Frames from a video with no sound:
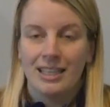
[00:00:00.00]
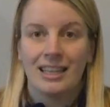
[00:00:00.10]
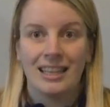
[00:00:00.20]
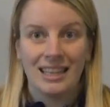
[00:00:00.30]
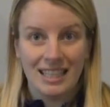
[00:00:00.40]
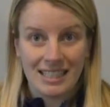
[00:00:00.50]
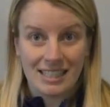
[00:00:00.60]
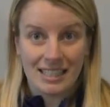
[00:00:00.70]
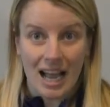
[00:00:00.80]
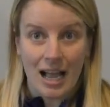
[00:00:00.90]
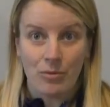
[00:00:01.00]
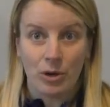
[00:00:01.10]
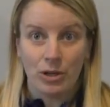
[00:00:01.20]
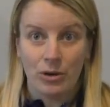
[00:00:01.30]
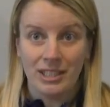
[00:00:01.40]
This time
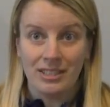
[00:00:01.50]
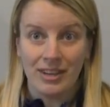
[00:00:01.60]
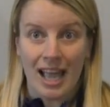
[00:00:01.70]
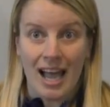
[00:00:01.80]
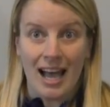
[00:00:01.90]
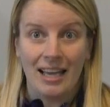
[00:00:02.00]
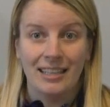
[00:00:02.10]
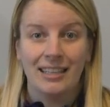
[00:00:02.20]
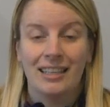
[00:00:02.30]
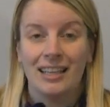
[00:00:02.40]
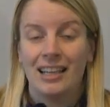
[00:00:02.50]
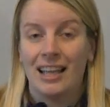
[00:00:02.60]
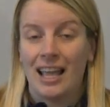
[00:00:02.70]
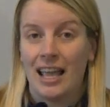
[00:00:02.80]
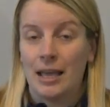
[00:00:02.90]
we're going to add
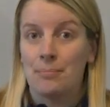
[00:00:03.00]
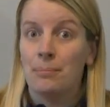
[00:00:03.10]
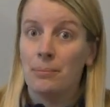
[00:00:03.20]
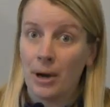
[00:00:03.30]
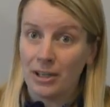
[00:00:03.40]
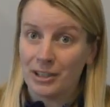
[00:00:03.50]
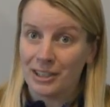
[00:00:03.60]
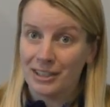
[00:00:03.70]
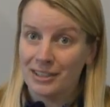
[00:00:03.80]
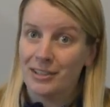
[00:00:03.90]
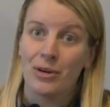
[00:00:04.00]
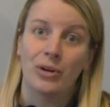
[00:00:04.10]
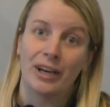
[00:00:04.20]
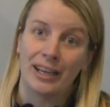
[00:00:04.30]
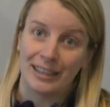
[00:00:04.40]
a butter
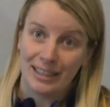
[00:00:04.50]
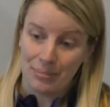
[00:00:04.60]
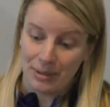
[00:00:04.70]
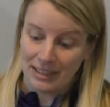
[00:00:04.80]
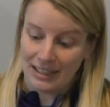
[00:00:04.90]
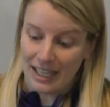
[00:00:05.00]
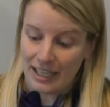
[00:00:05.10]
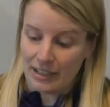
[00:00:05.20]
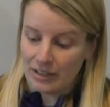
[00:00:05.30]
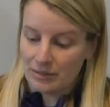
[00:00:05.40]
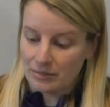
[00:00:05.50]
or a lipid layer.